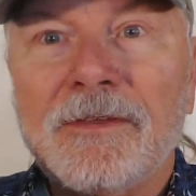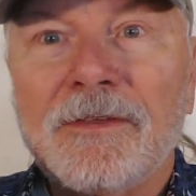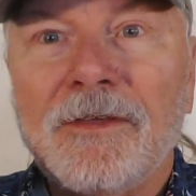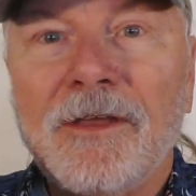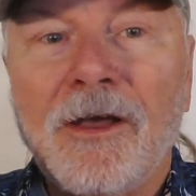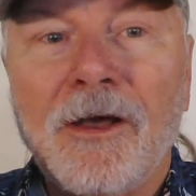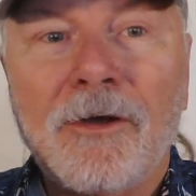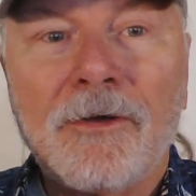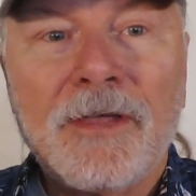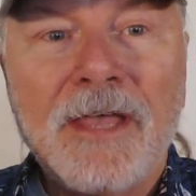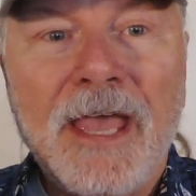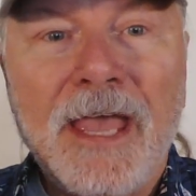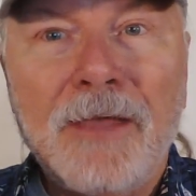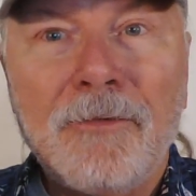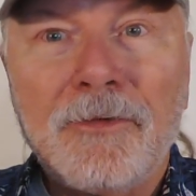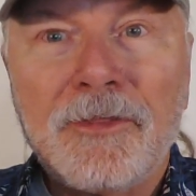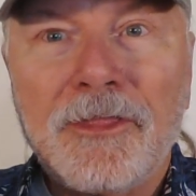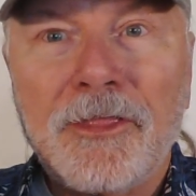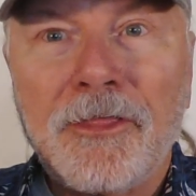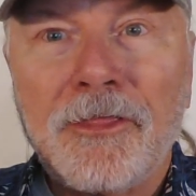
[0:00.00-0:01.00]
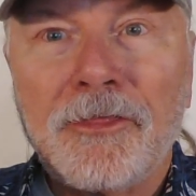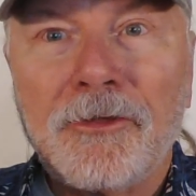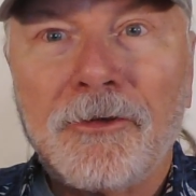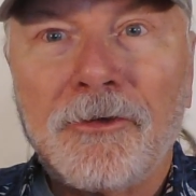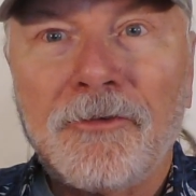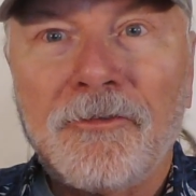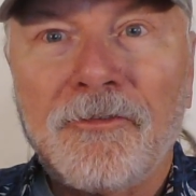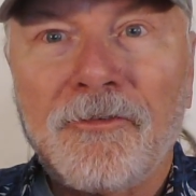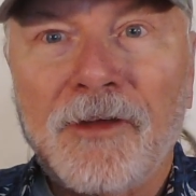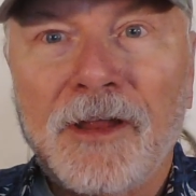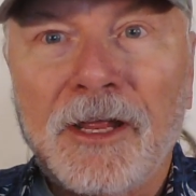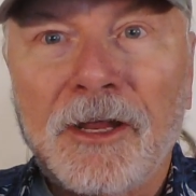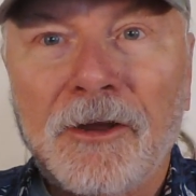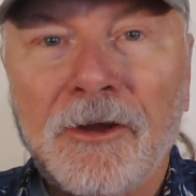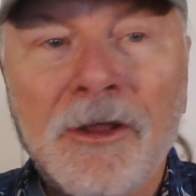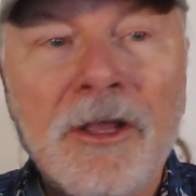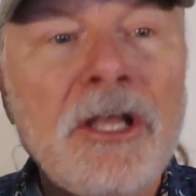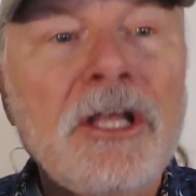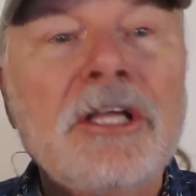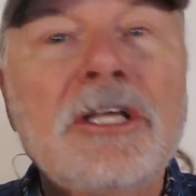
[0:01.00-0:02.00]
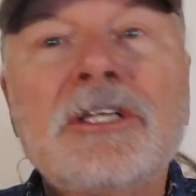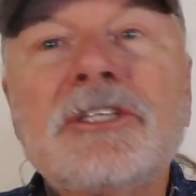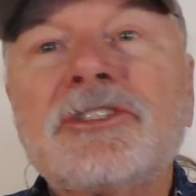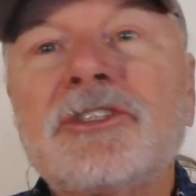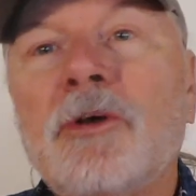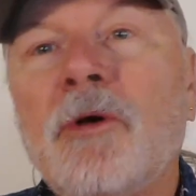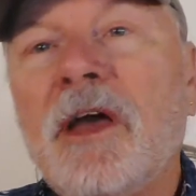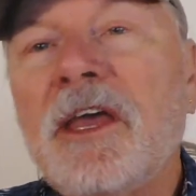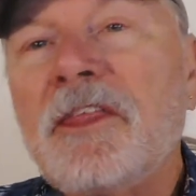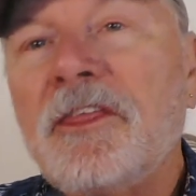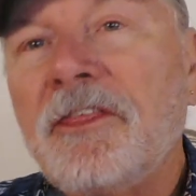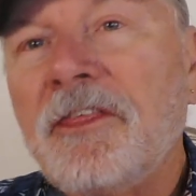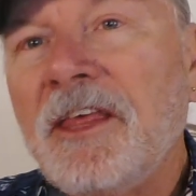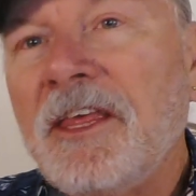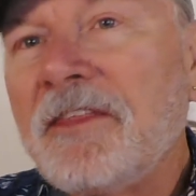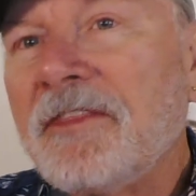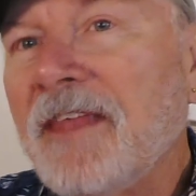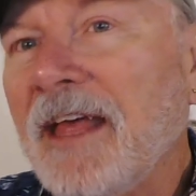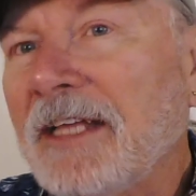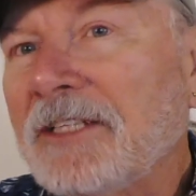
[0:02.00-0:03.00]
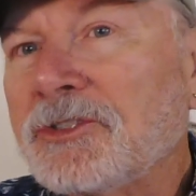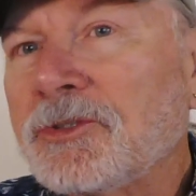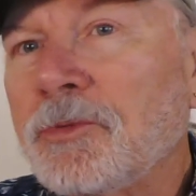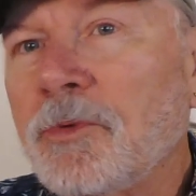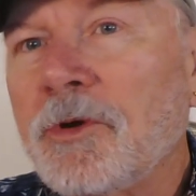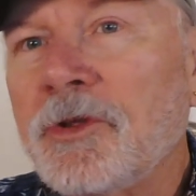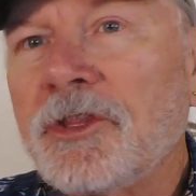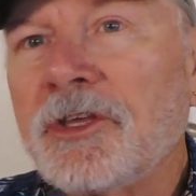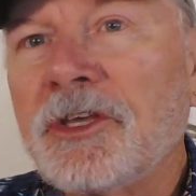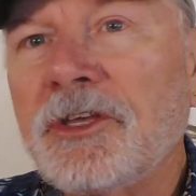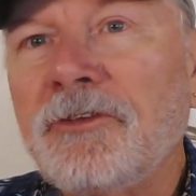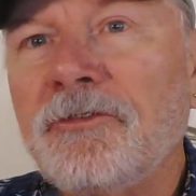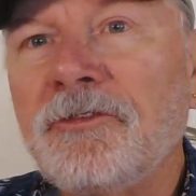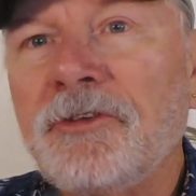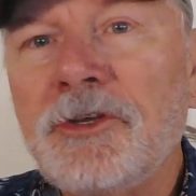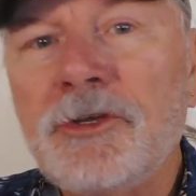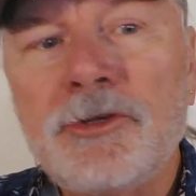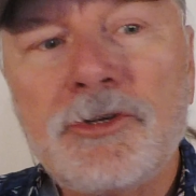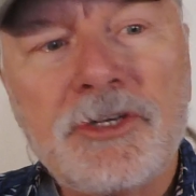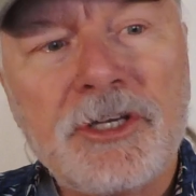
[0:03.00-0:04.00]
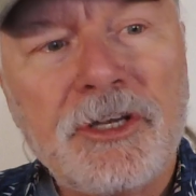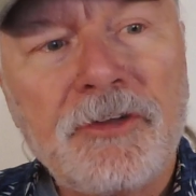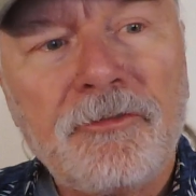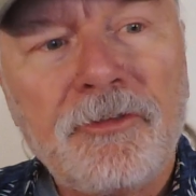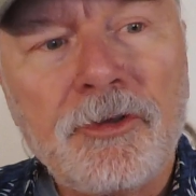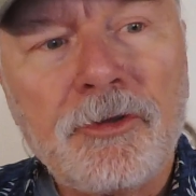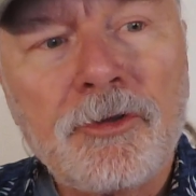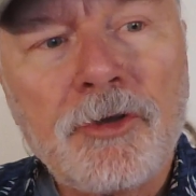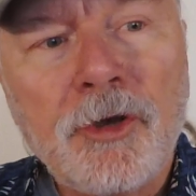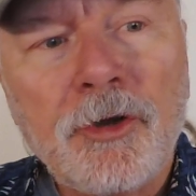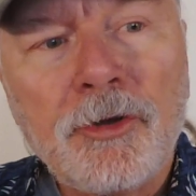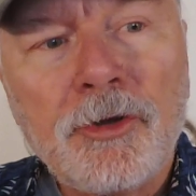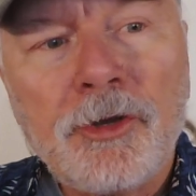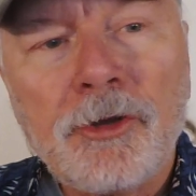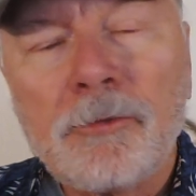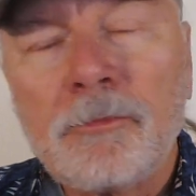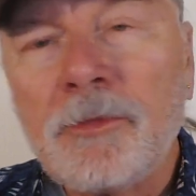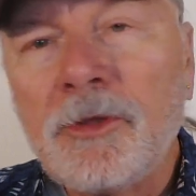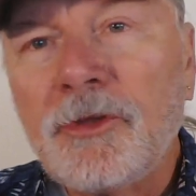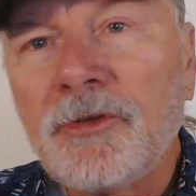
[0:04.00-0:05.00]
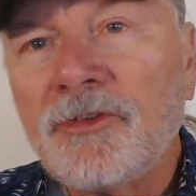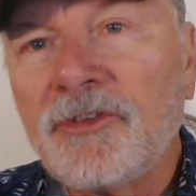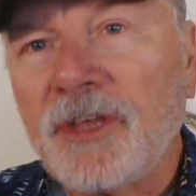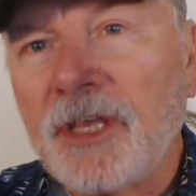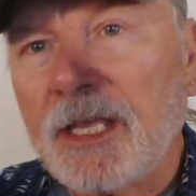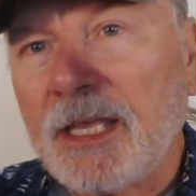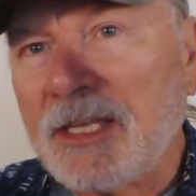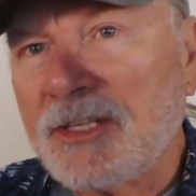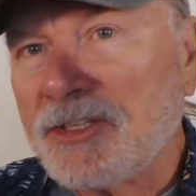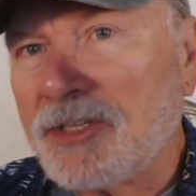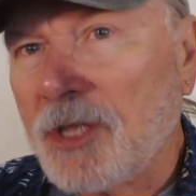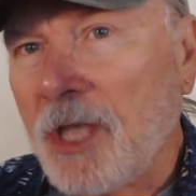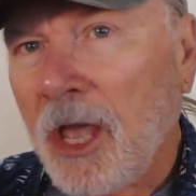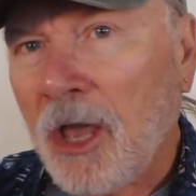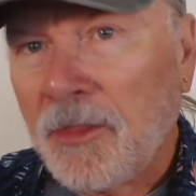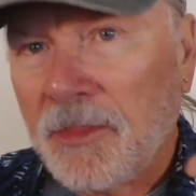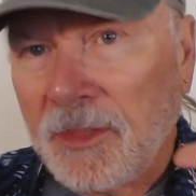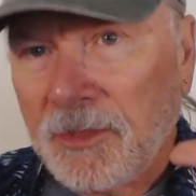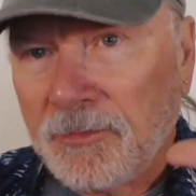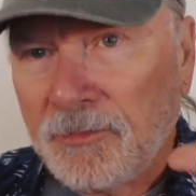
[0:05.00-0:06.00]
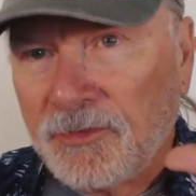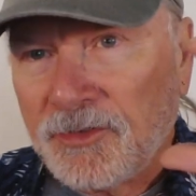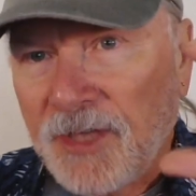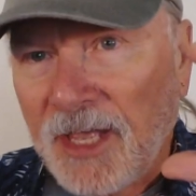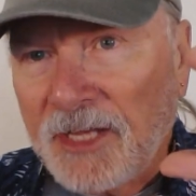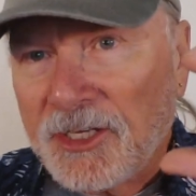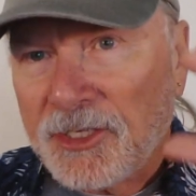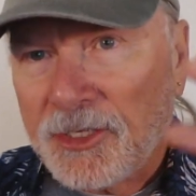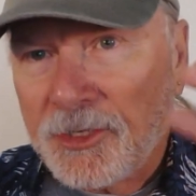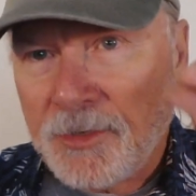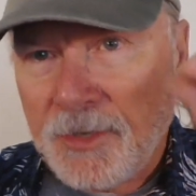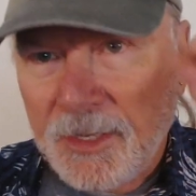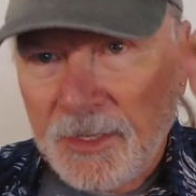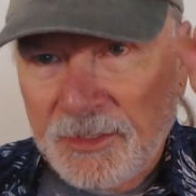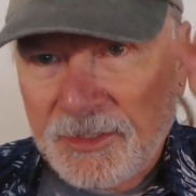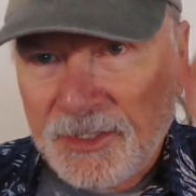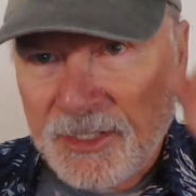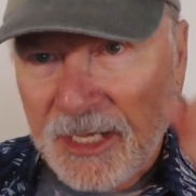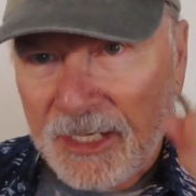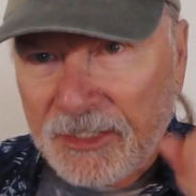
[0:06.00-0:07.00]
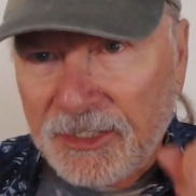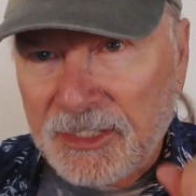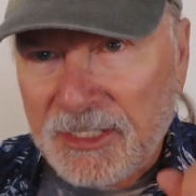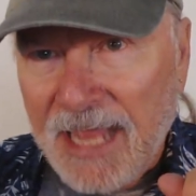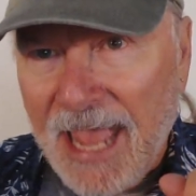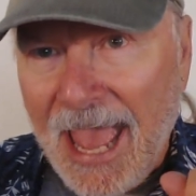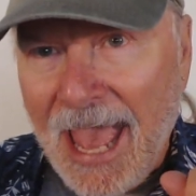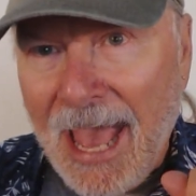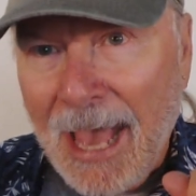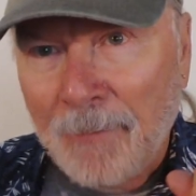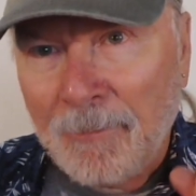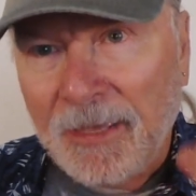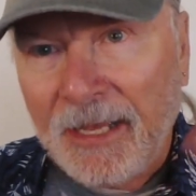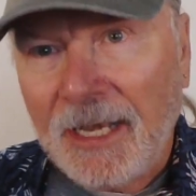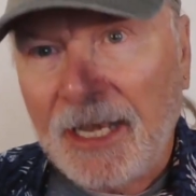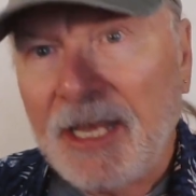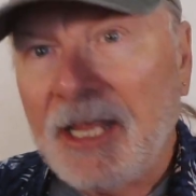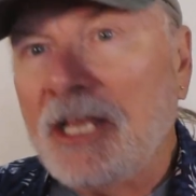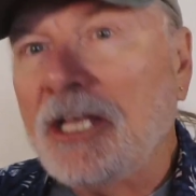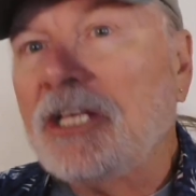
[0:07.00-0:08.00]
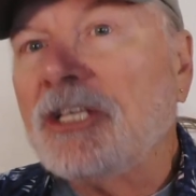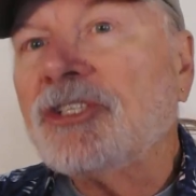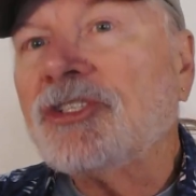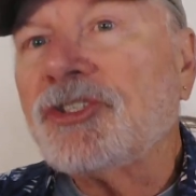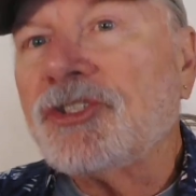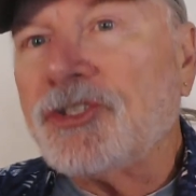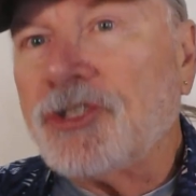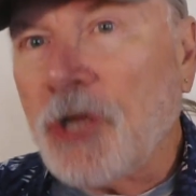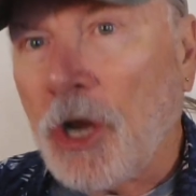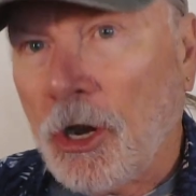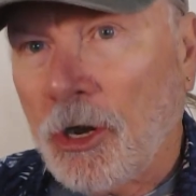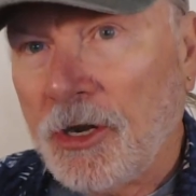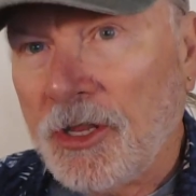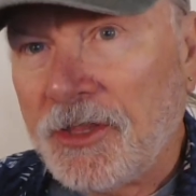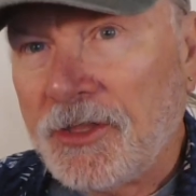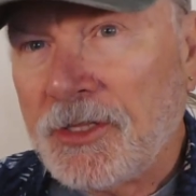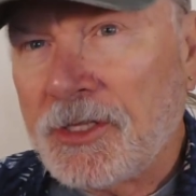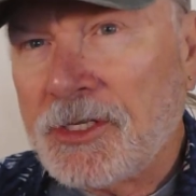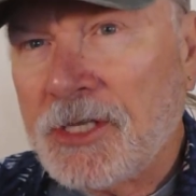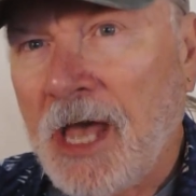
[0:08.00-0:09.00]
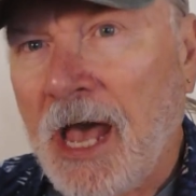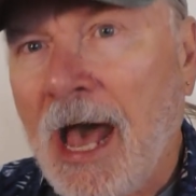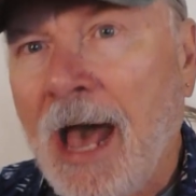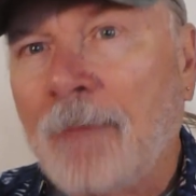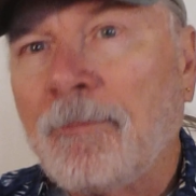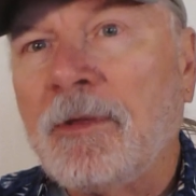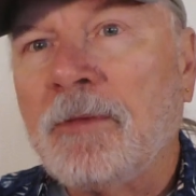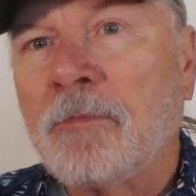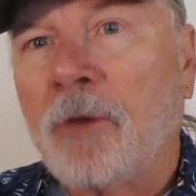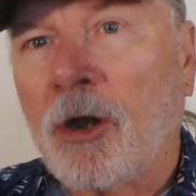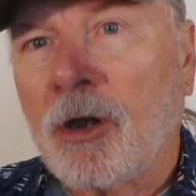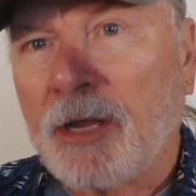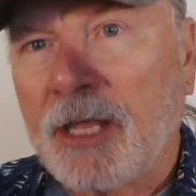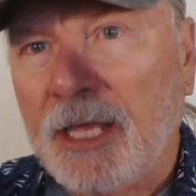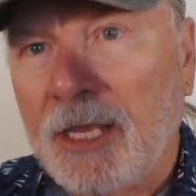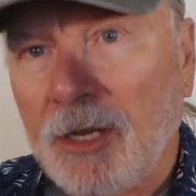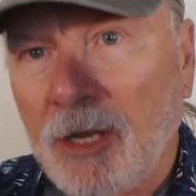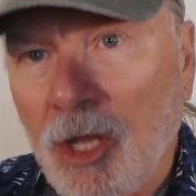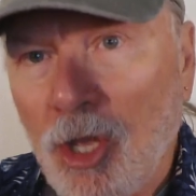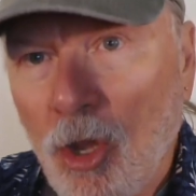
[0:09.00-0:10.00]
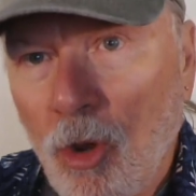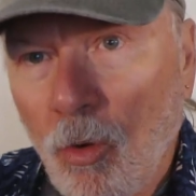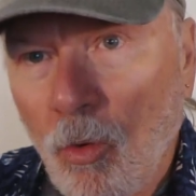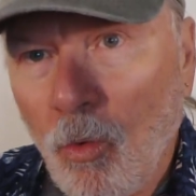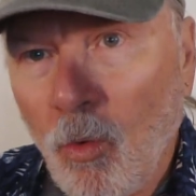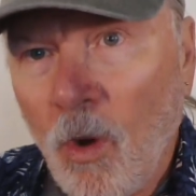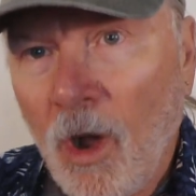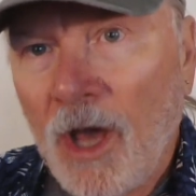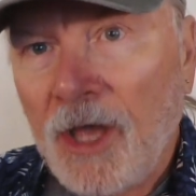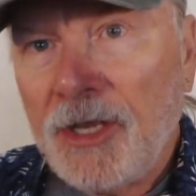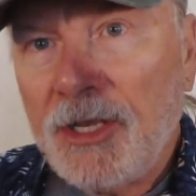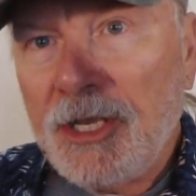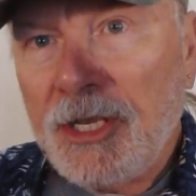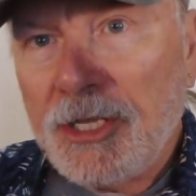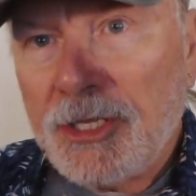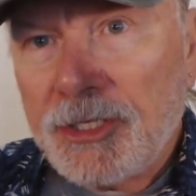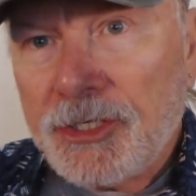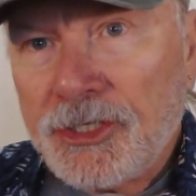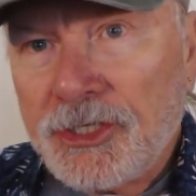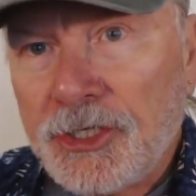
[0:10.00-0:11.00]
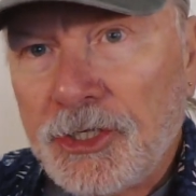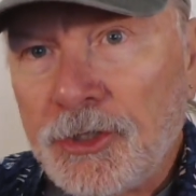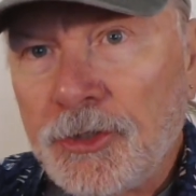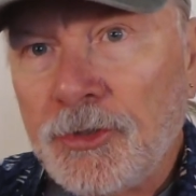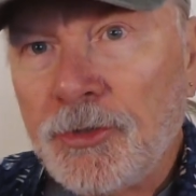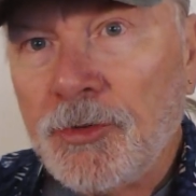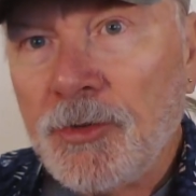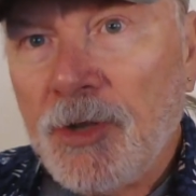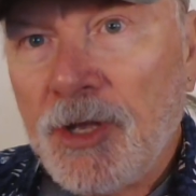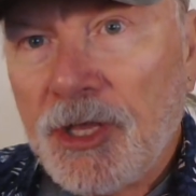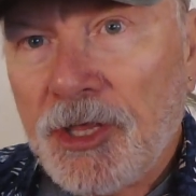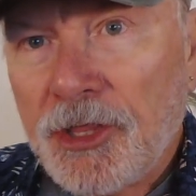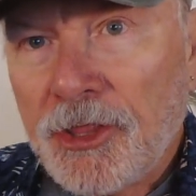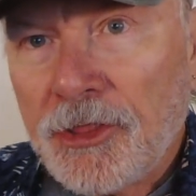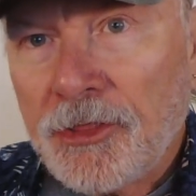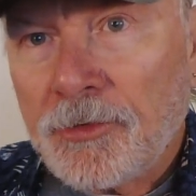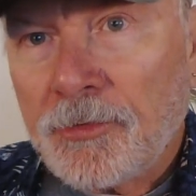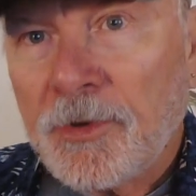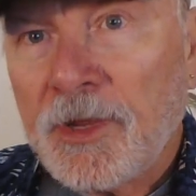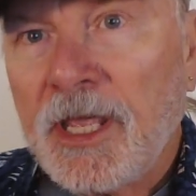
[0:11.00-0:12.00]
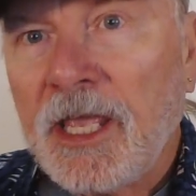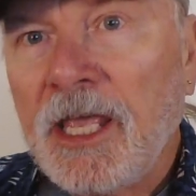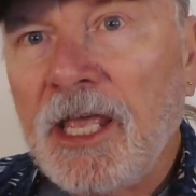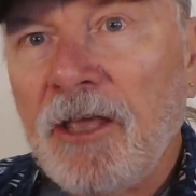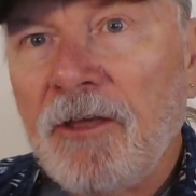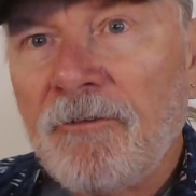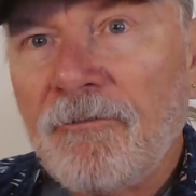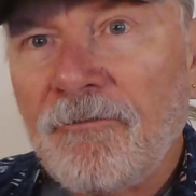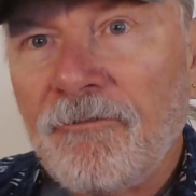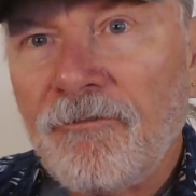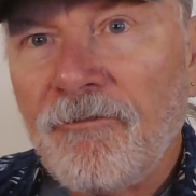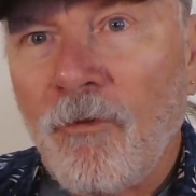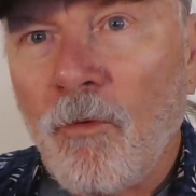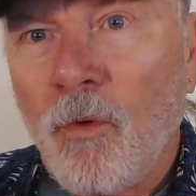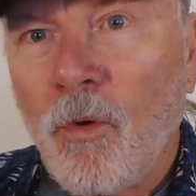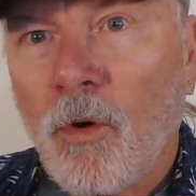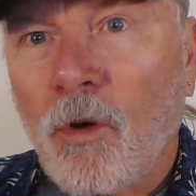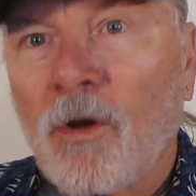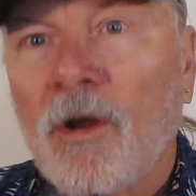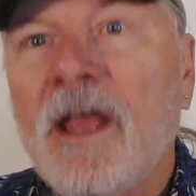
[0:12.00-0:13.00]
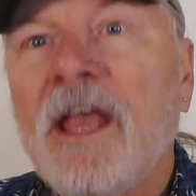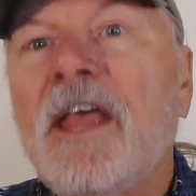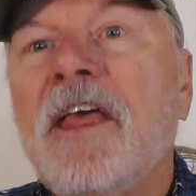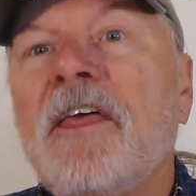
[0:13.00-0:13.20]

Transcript: Okay, with the third finger. So I think that's where the confusion, if you go to your music and on the section it says tab in it, start at the top and mark it 1, 2, 3, 4.